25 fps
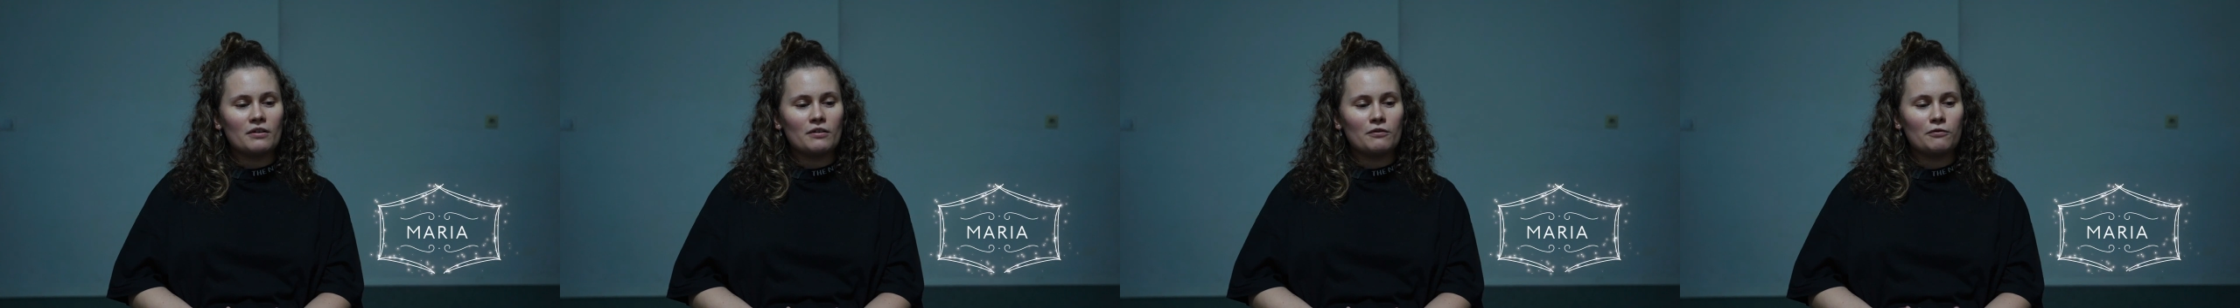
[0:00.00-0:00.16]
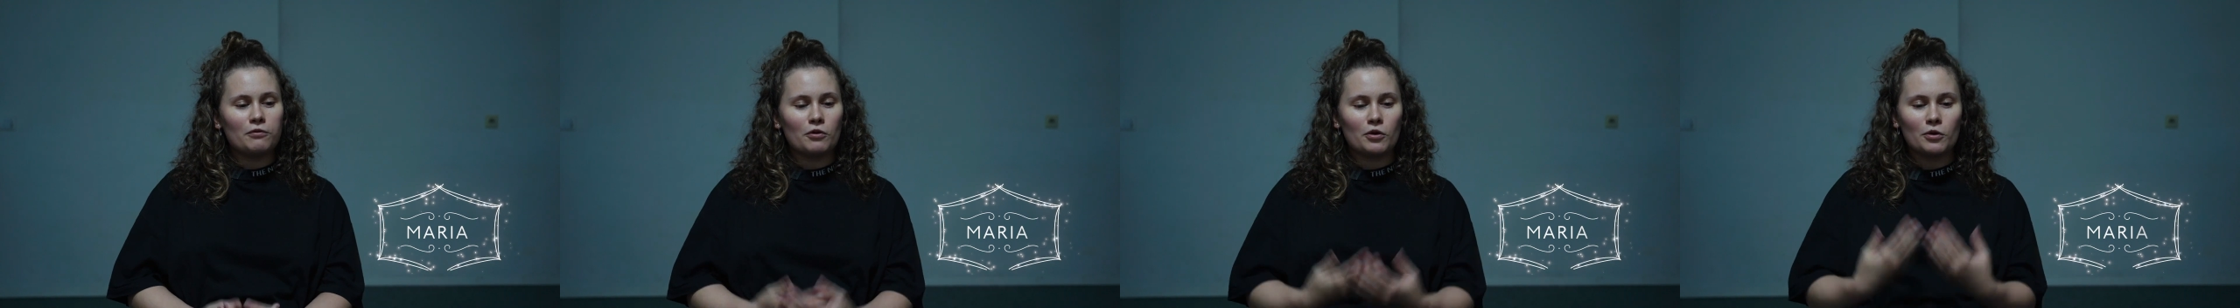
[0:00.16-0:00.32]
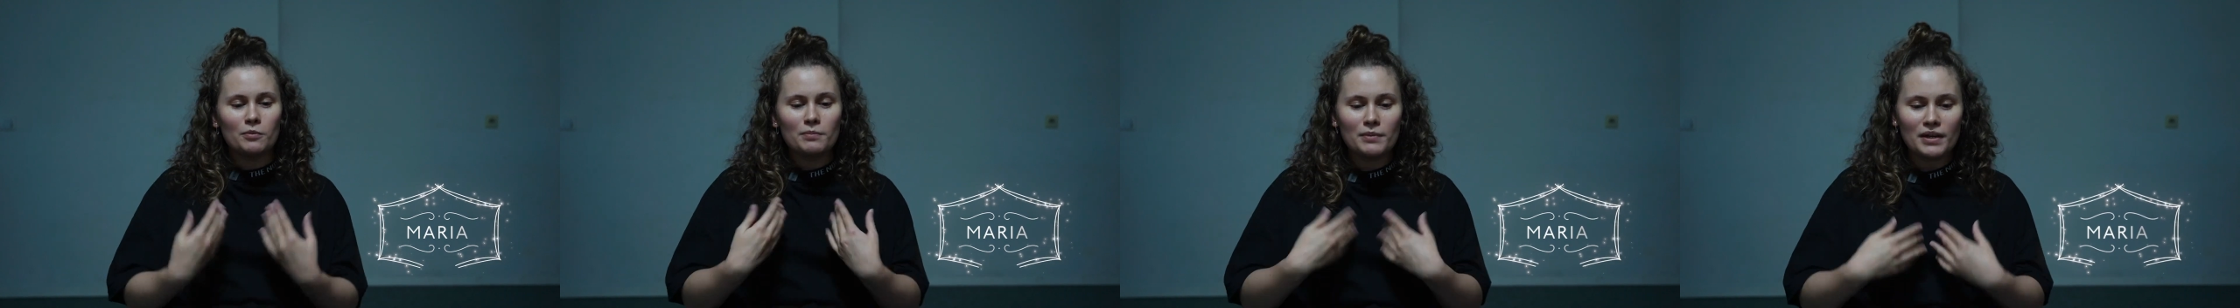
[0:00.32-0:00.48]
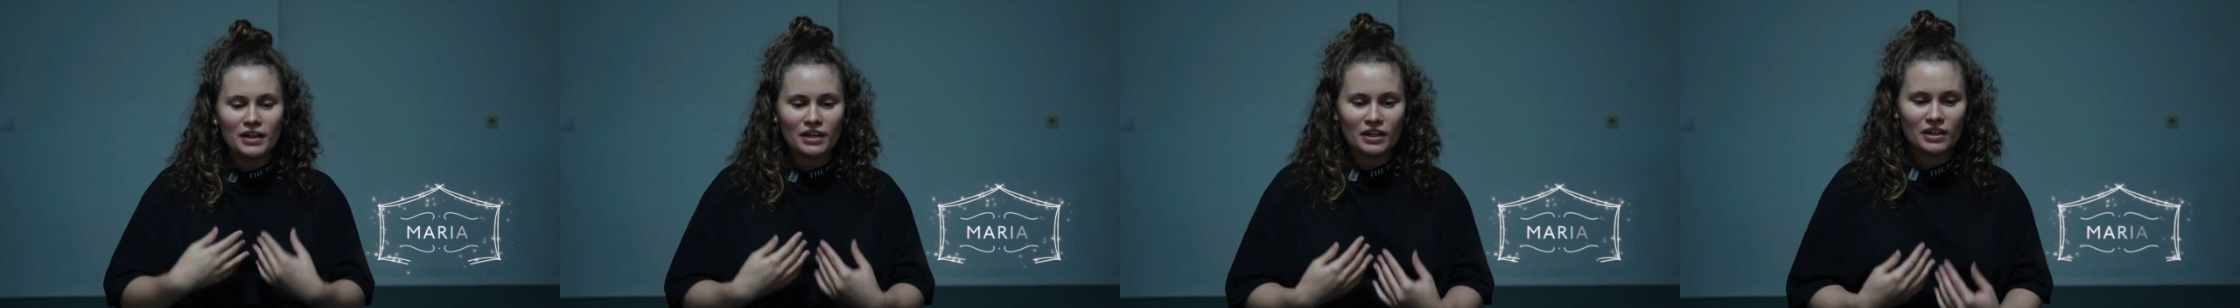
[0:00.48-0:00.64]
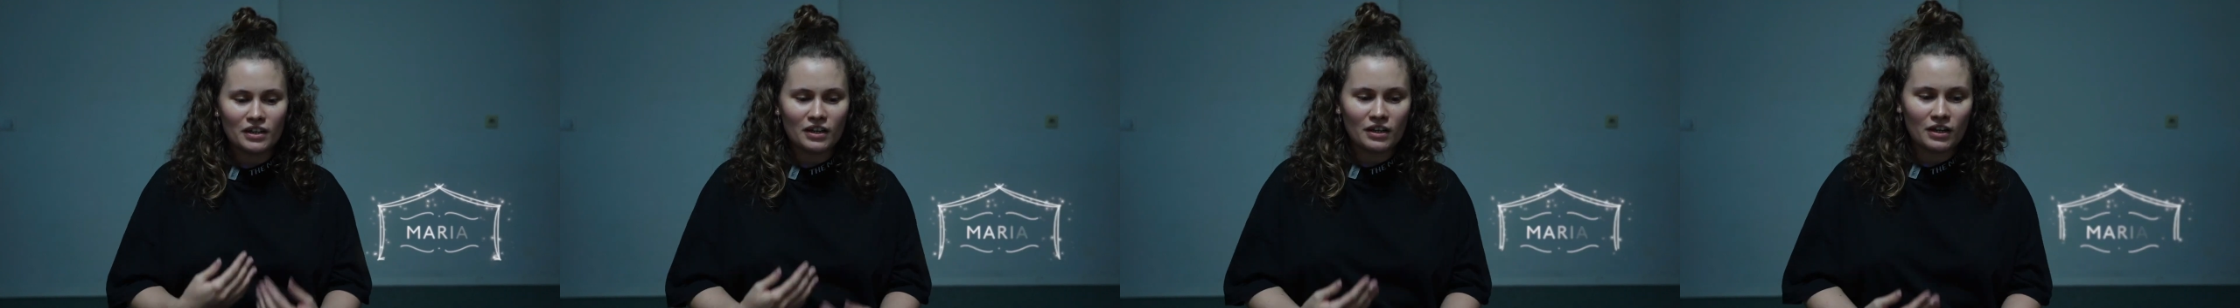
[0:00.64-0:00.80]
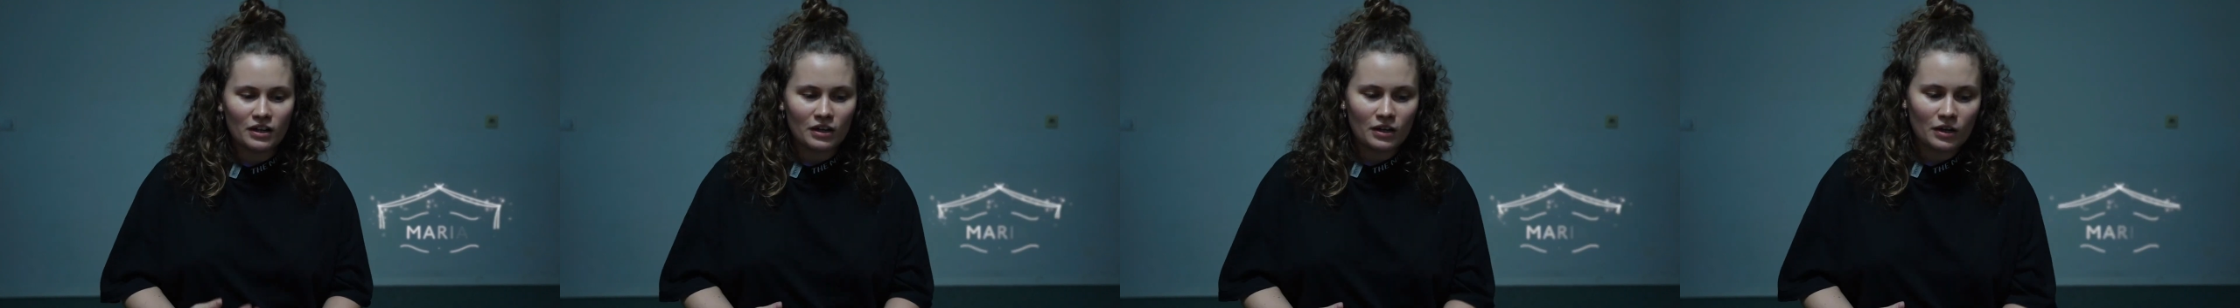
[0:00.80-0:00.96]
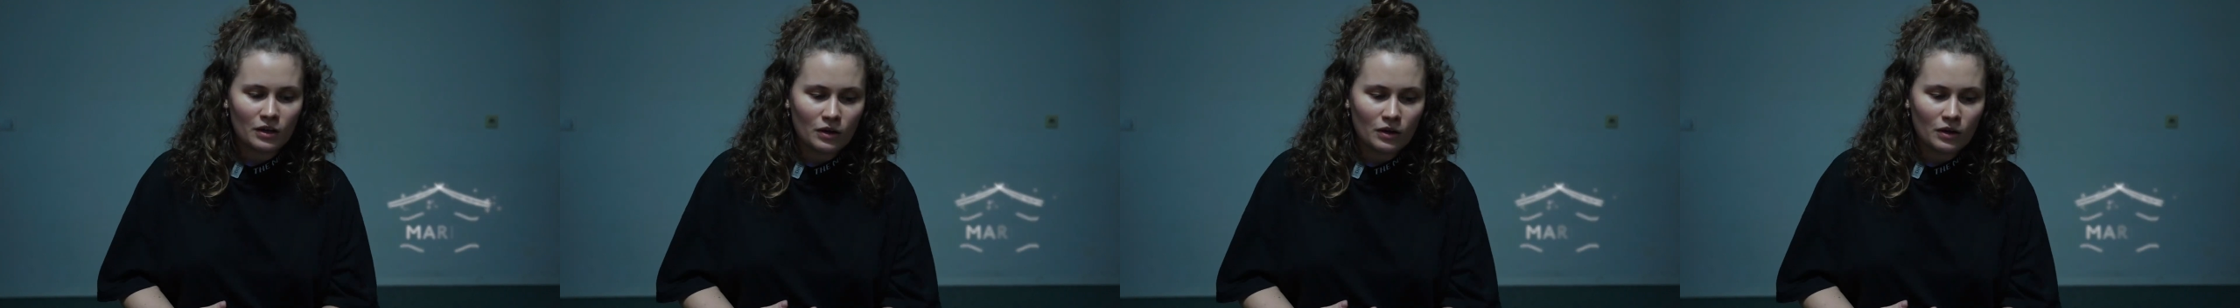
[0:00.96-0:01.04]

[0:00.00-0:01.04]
for me,